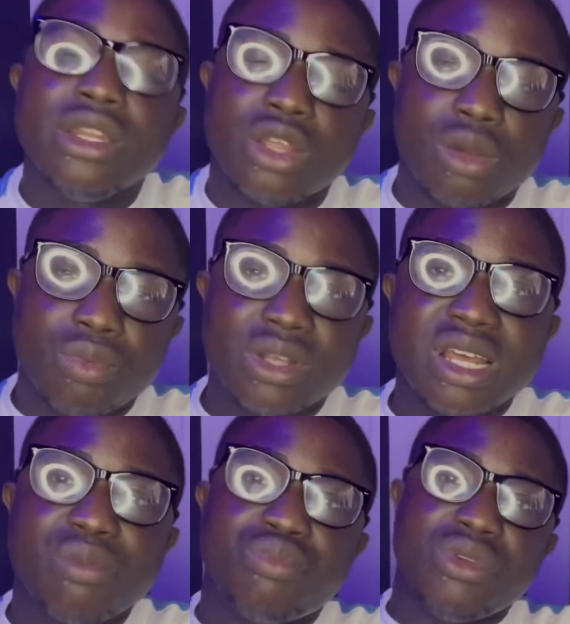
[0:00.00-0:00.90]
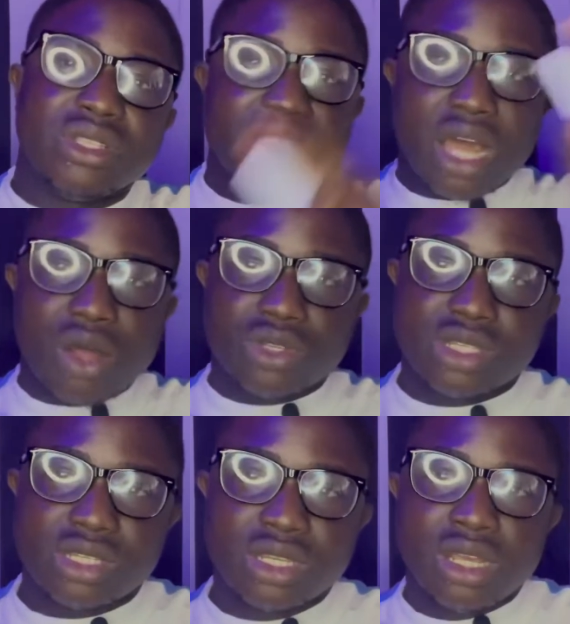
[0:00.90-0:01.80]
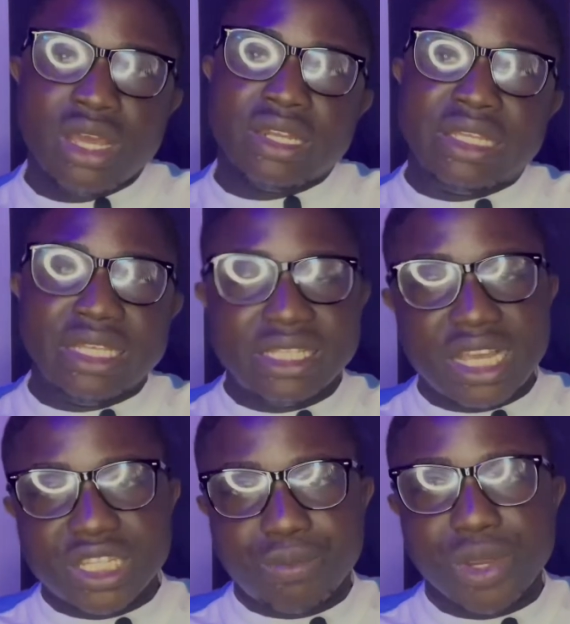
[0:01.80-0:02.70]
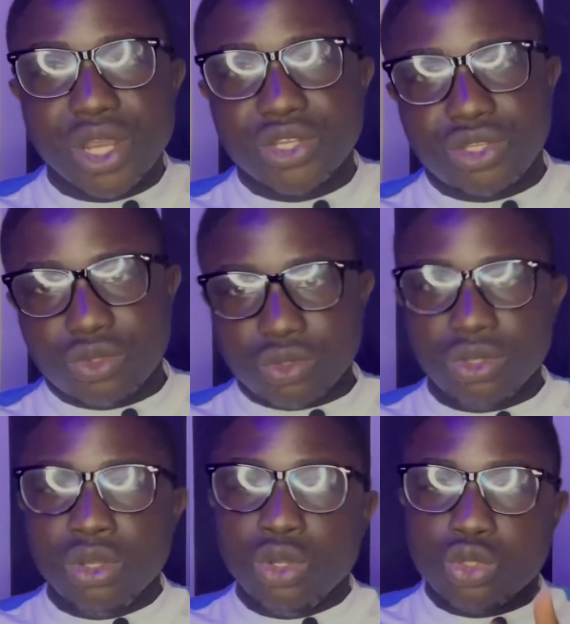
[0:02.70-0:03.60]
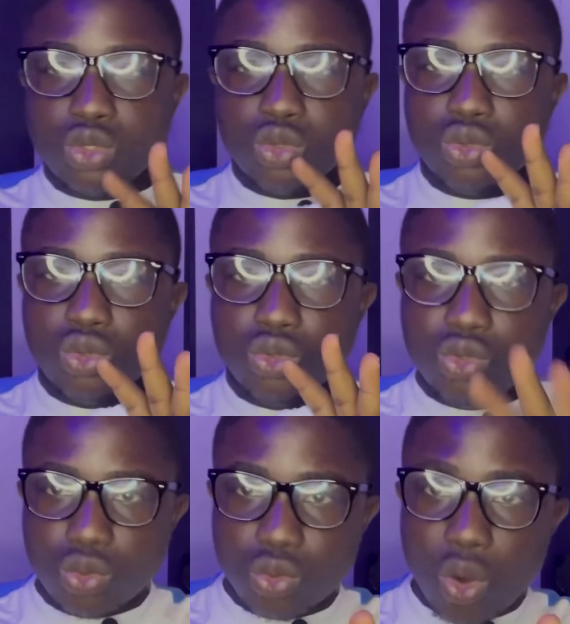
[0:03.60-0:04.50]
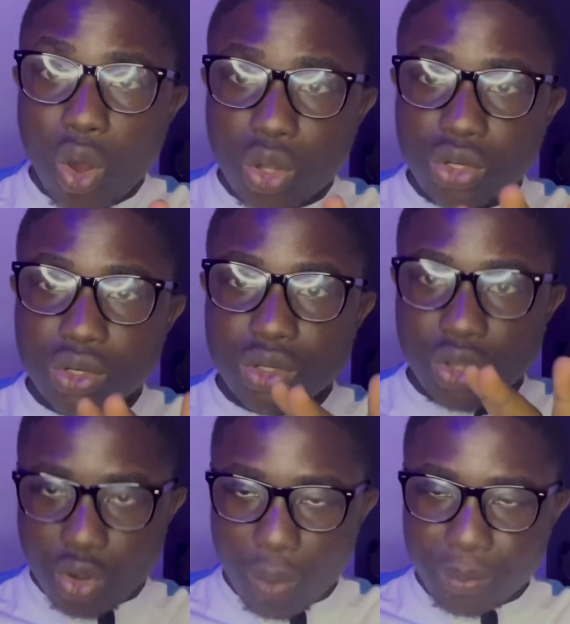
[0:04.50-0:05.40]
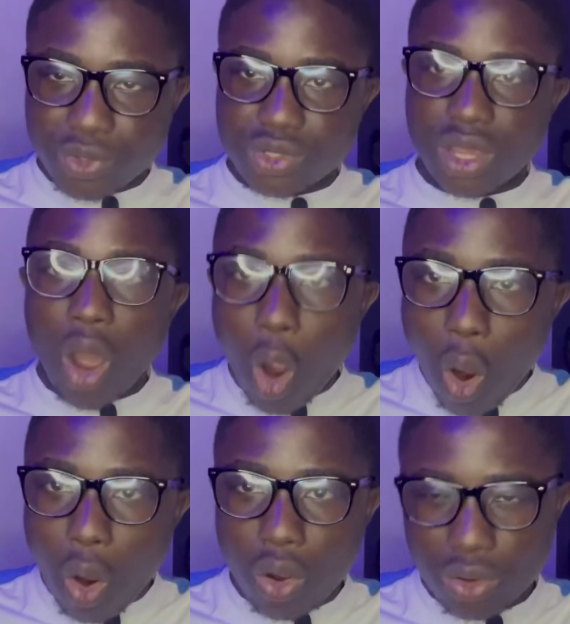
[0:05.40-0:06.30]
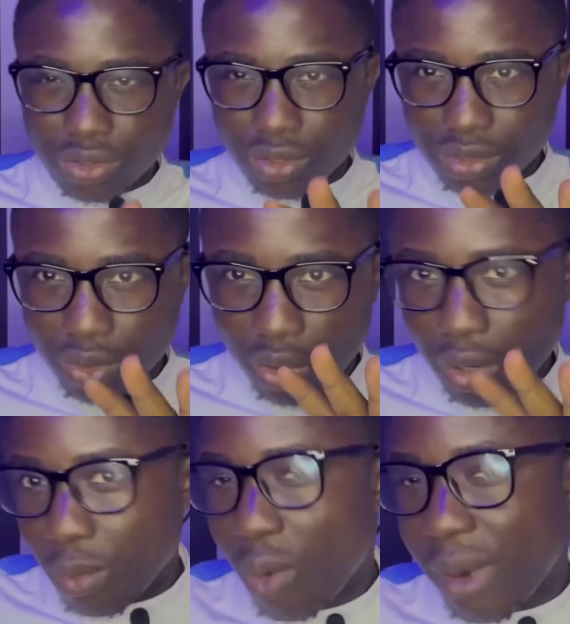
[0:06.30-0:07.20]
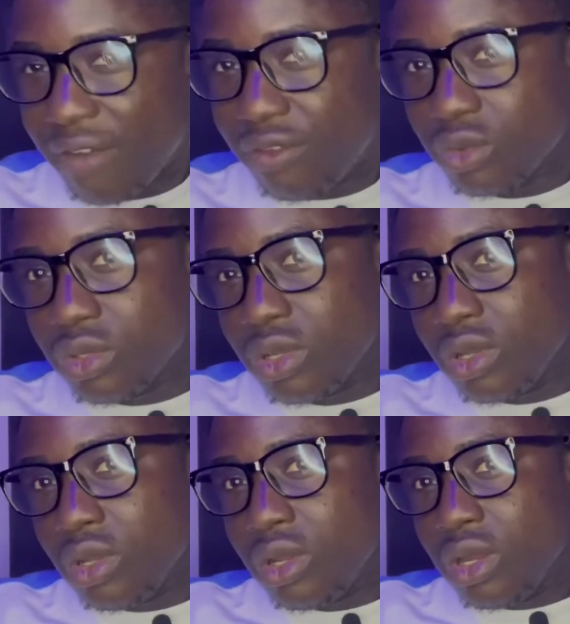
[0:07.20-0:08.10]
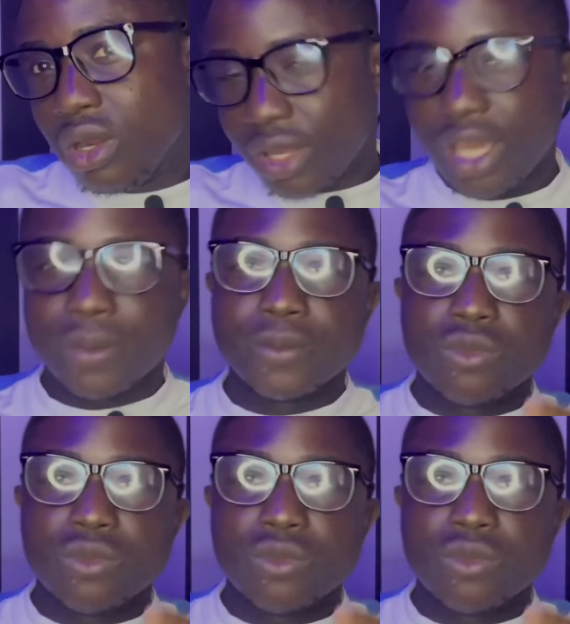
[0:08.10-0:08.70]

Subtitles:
Then your browser prints out the index page to you on your computer or on your mobile phone. Okay.